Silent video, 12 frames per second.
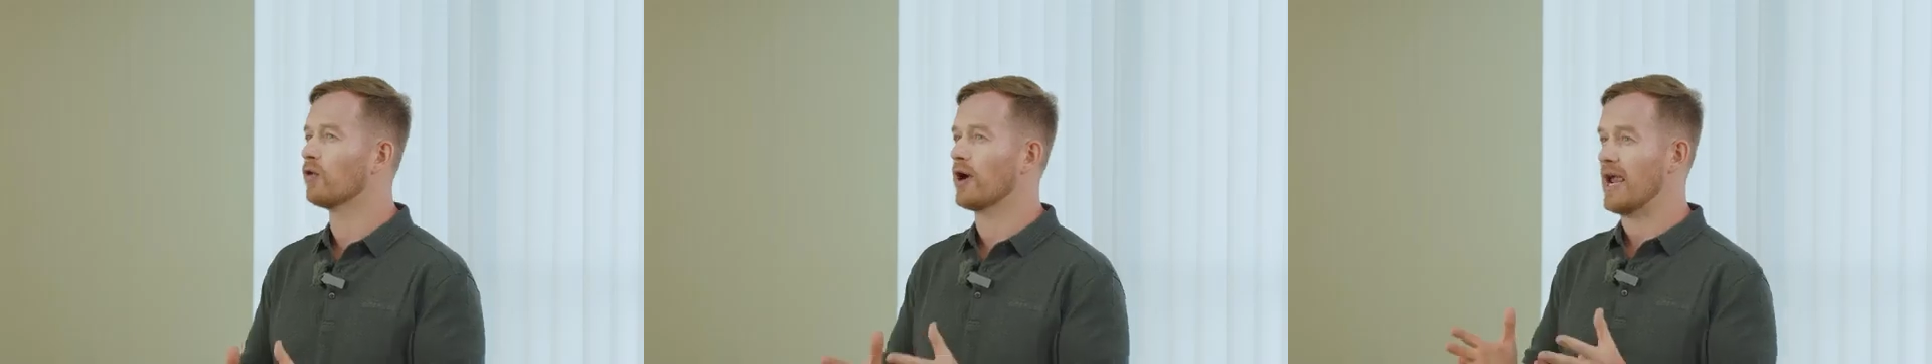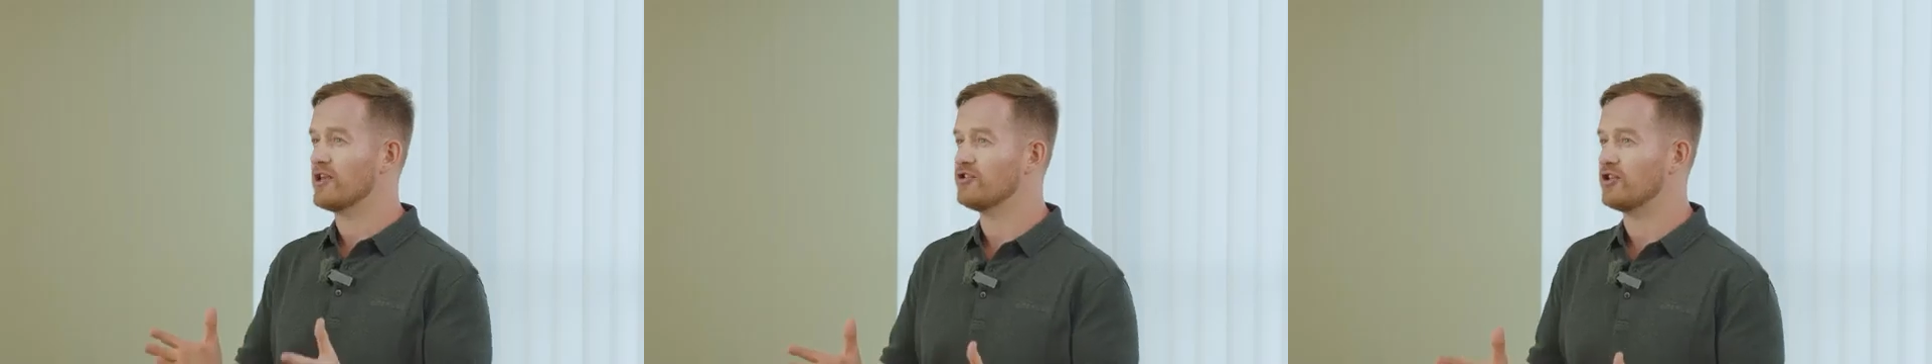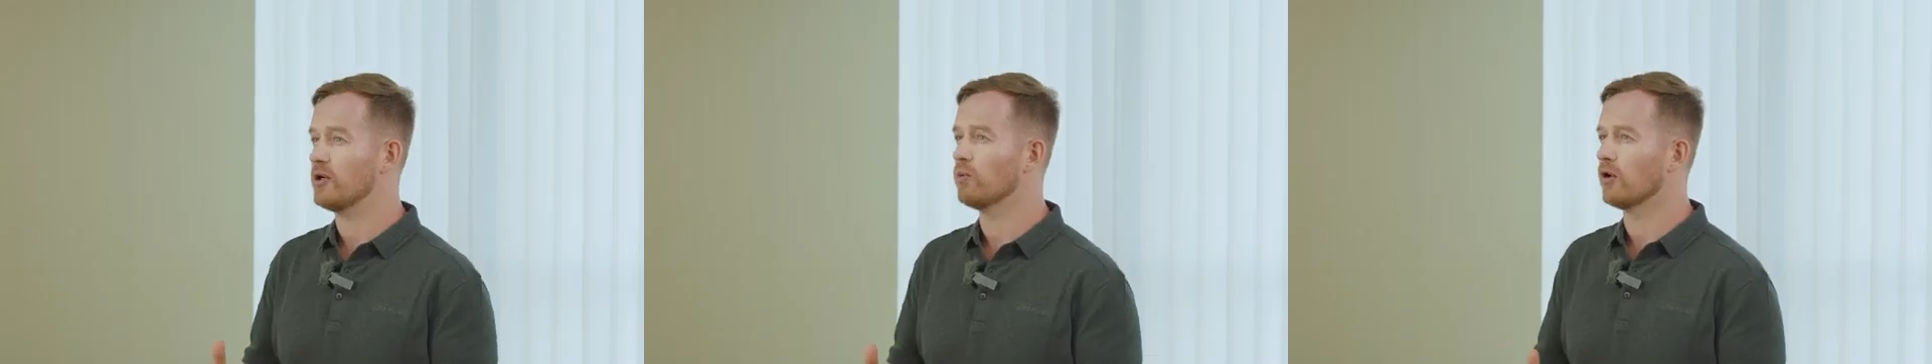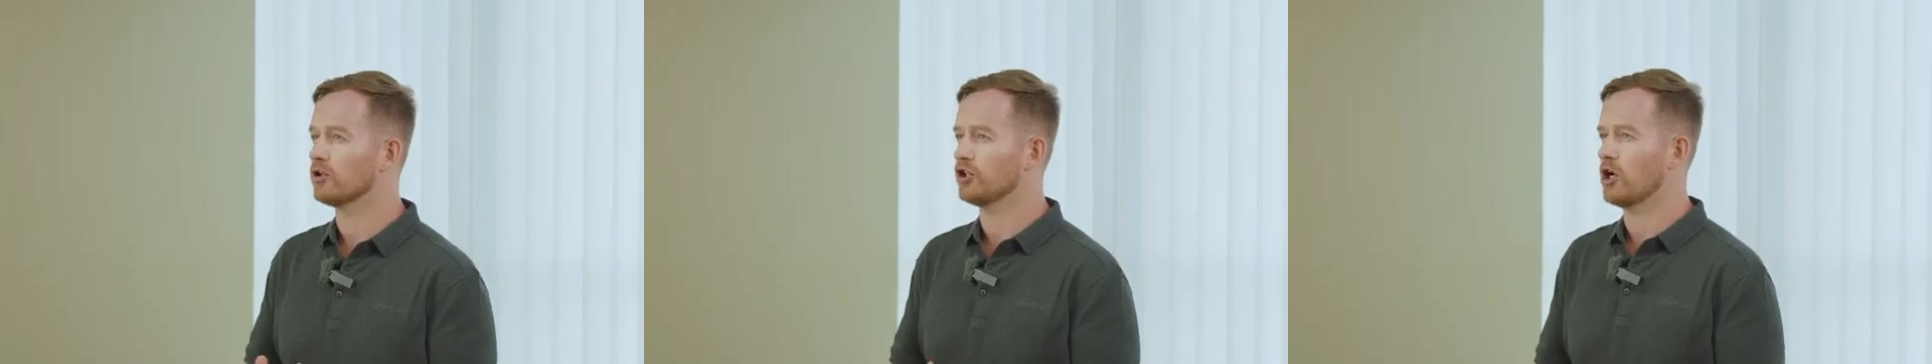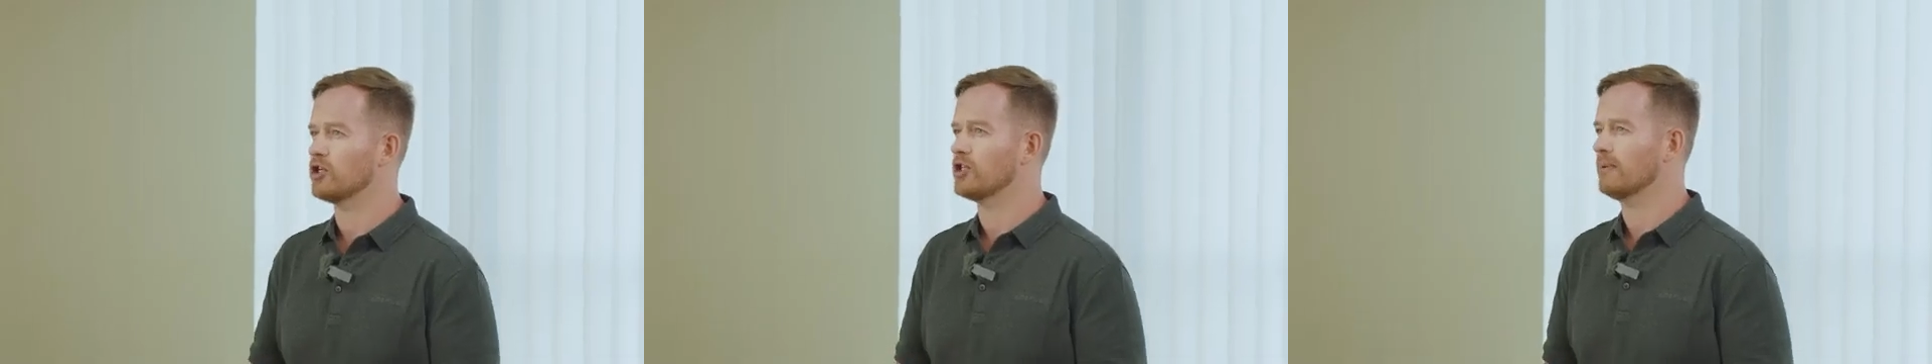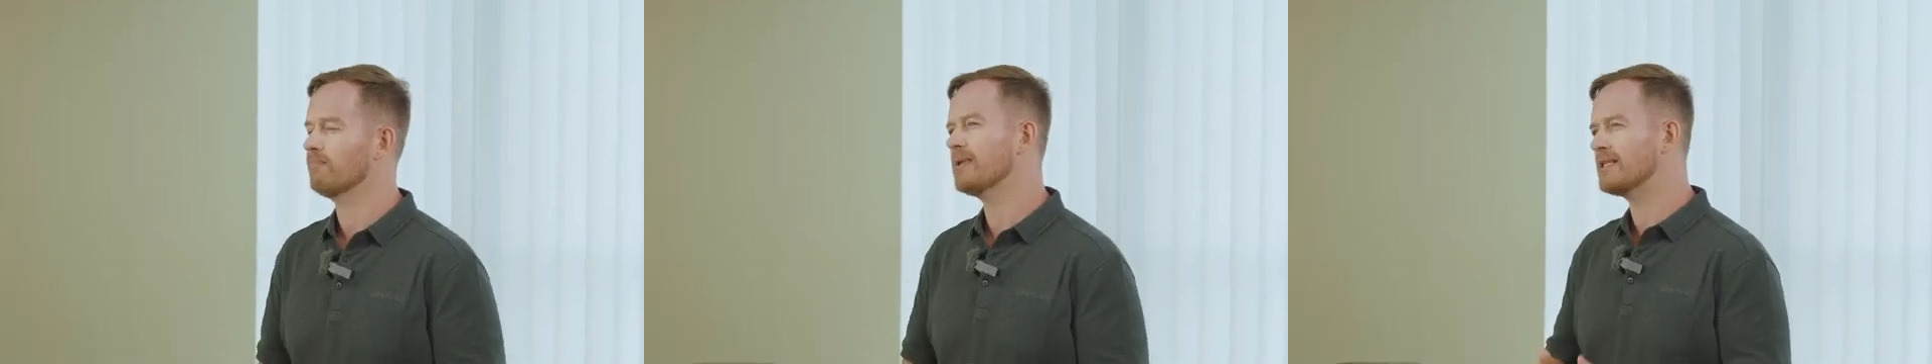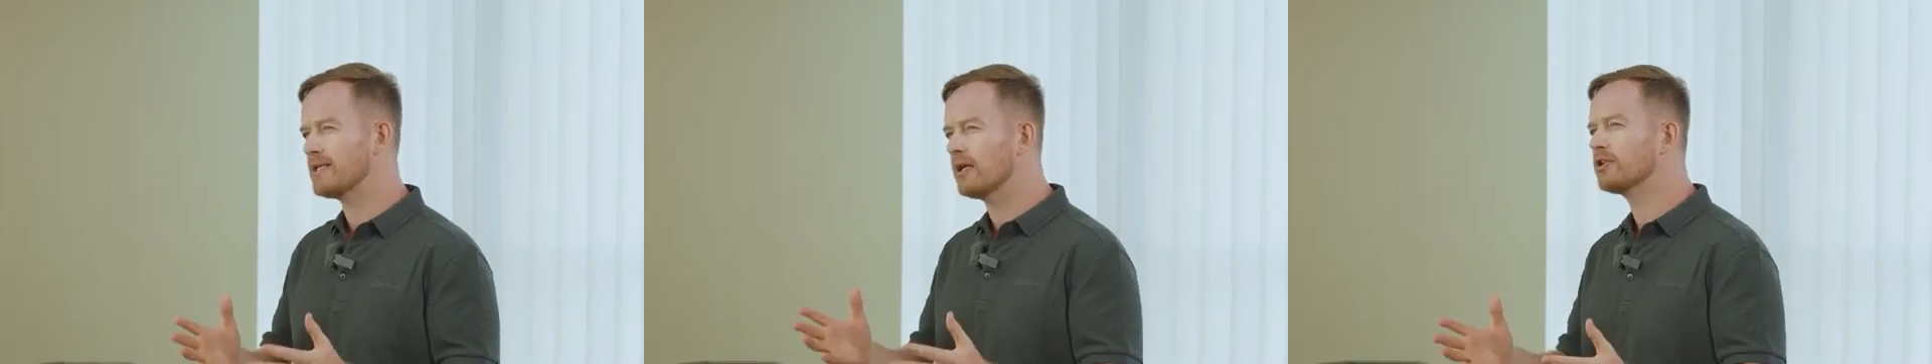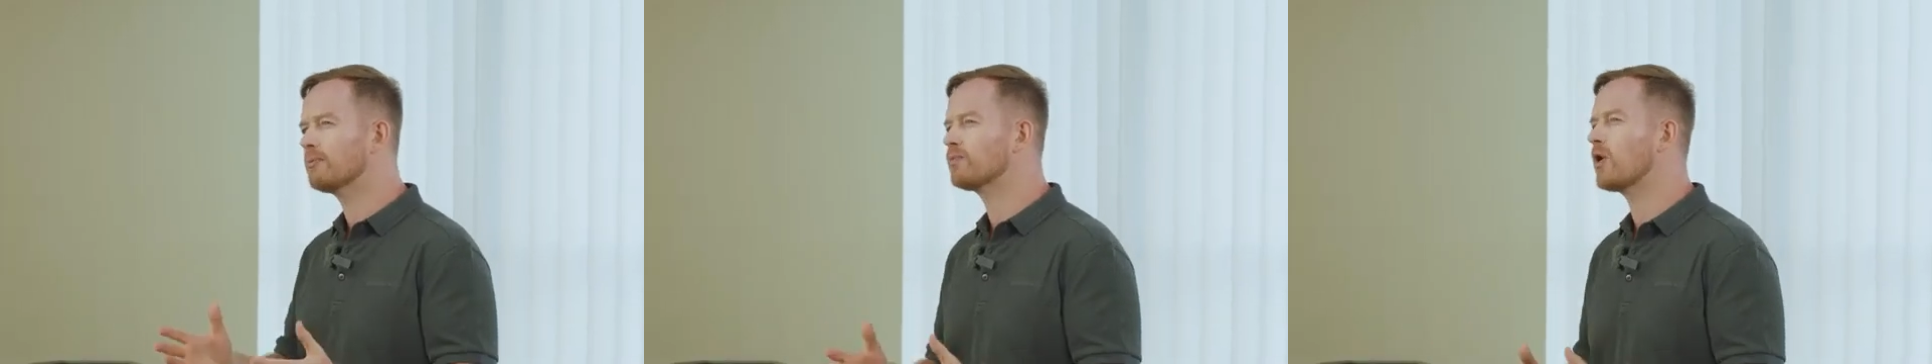for AC wall charging. The
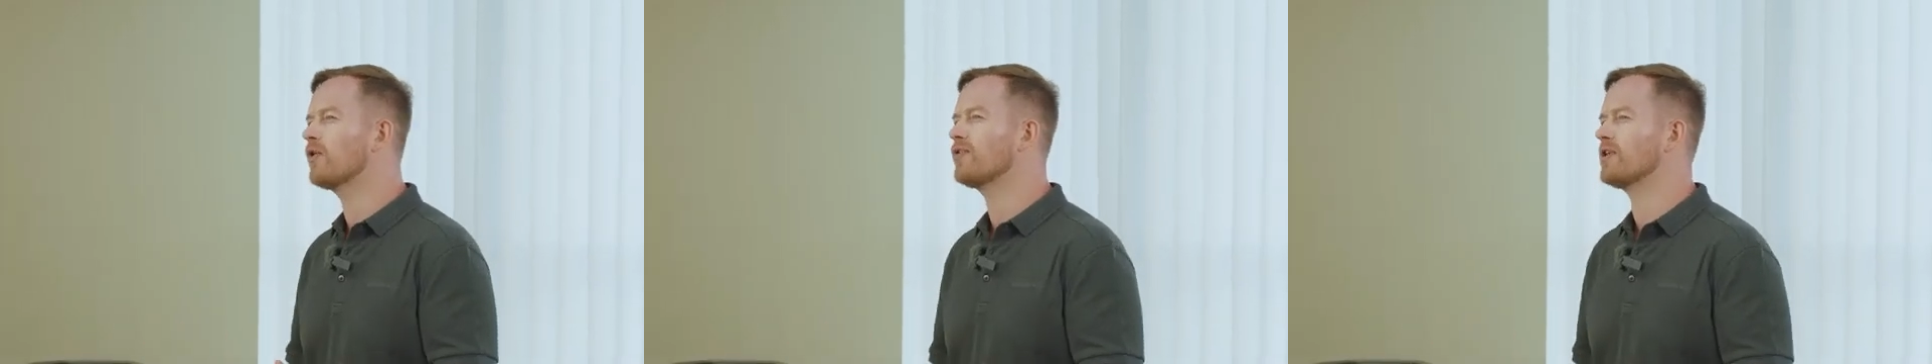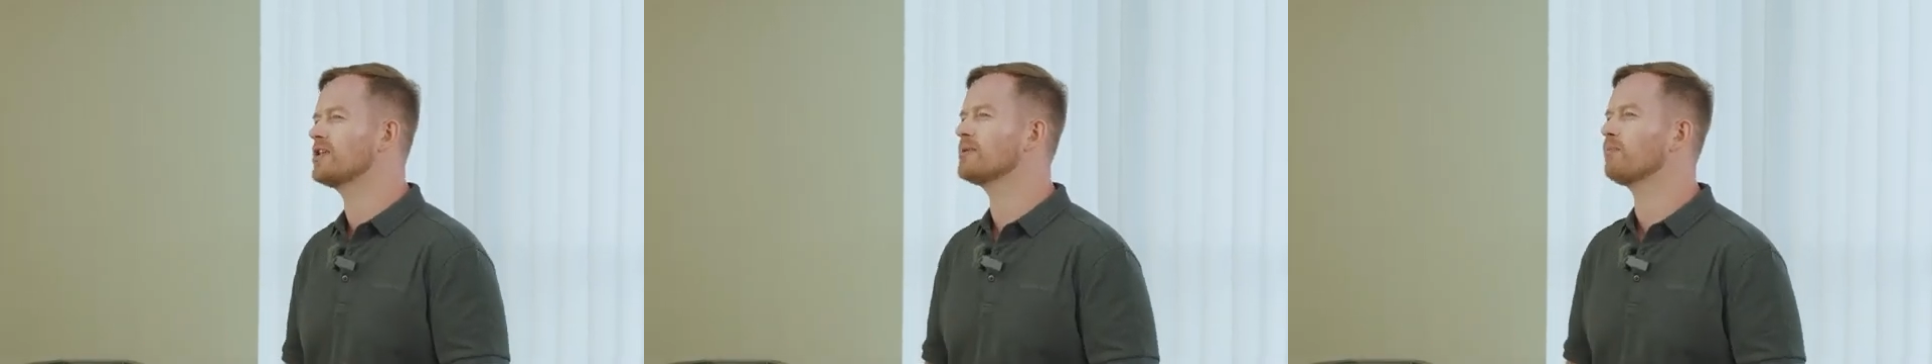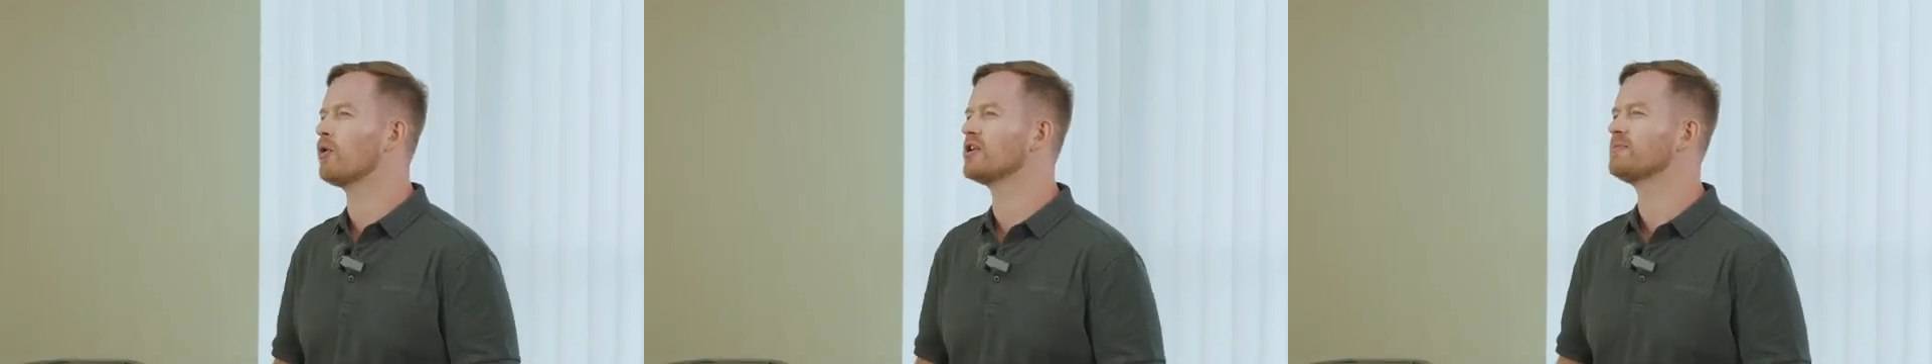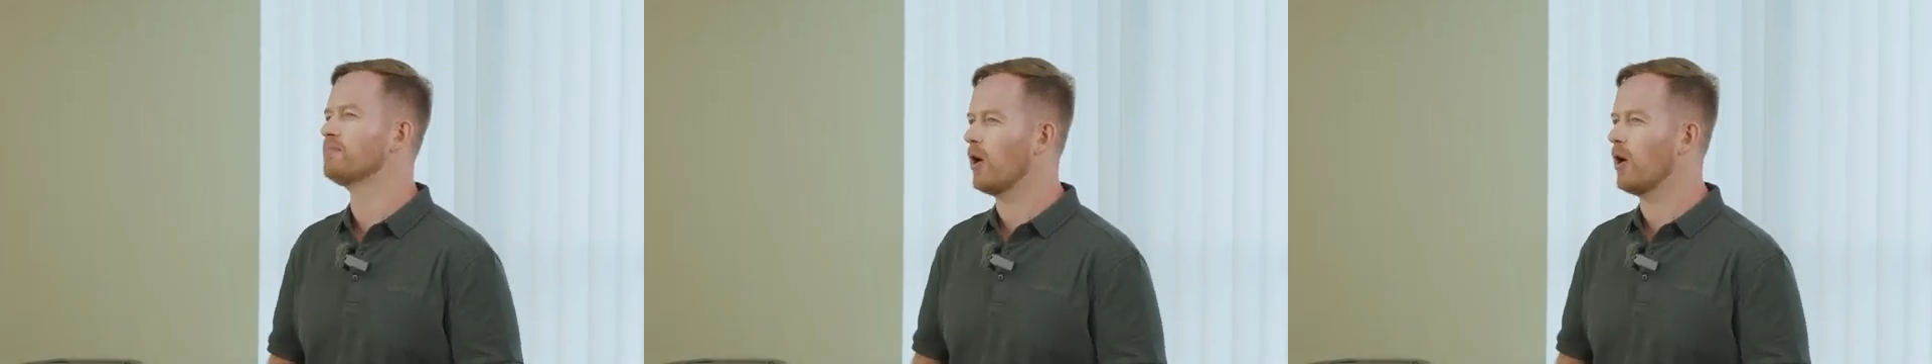Delta Pro 3 supports